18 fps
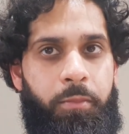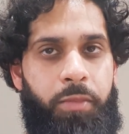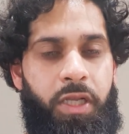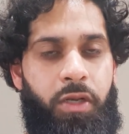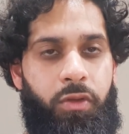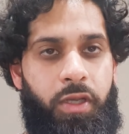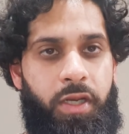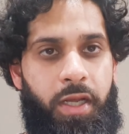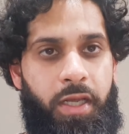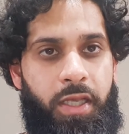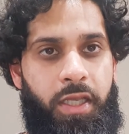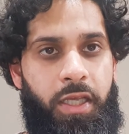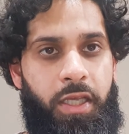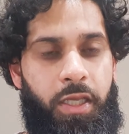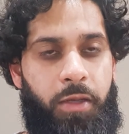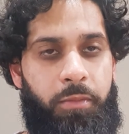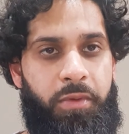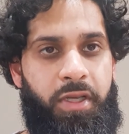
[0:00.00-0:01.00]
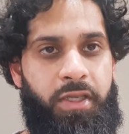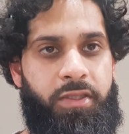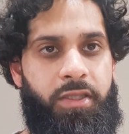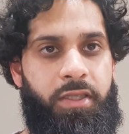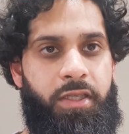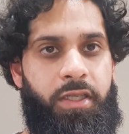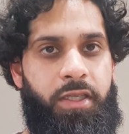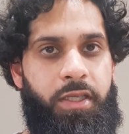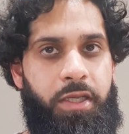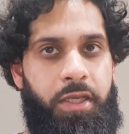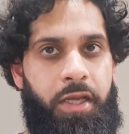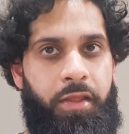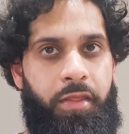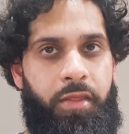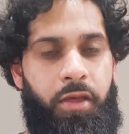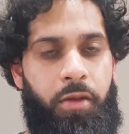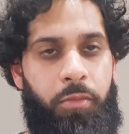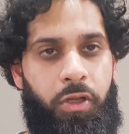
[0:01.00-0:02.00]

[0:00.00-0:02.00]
be looking at heat capacity and thermal